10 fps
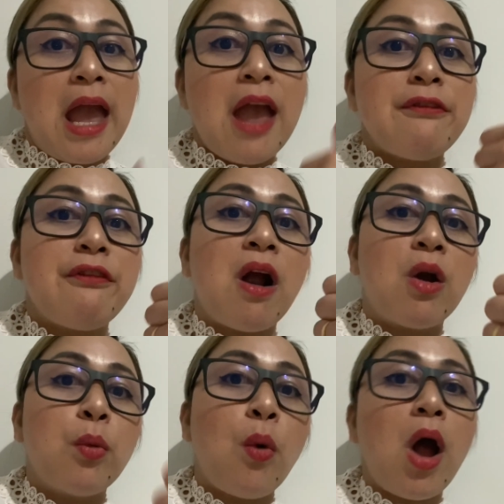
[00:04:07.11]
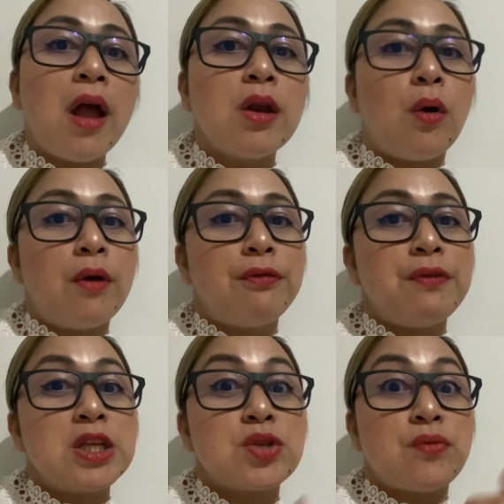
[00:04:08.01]
FR1 or
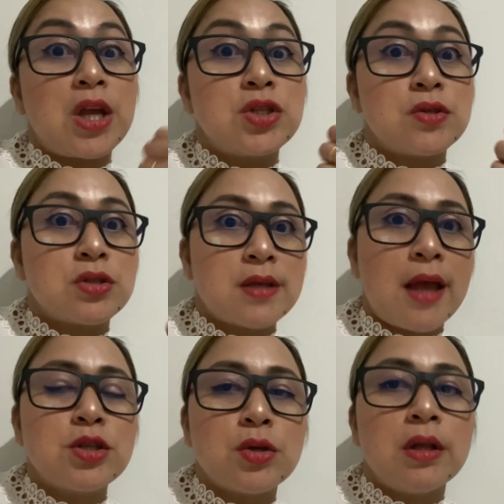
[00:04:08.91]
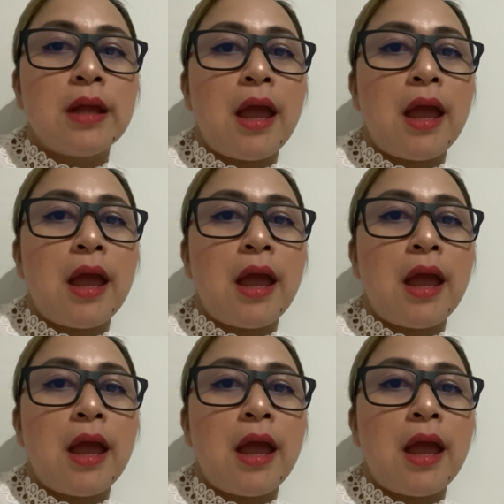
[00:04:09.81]
fixed ratio schedule,